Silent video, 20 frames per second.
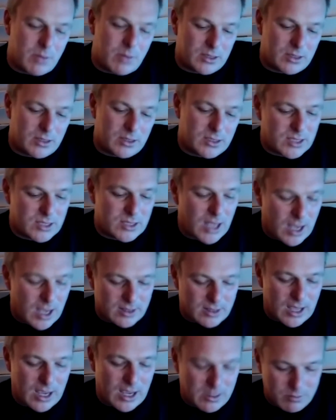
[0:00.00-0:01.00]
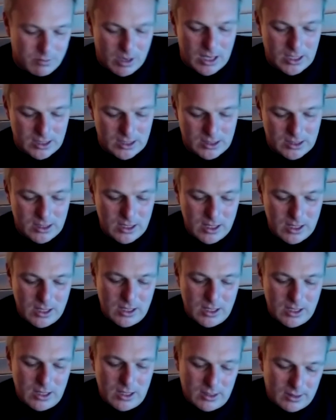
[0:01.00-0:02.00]
this is how they made
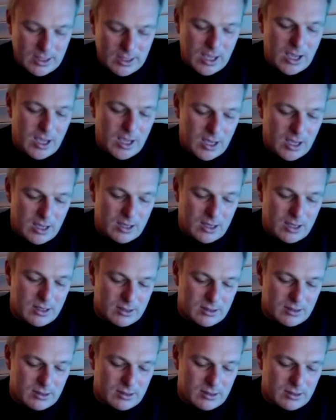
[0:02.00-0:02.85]
their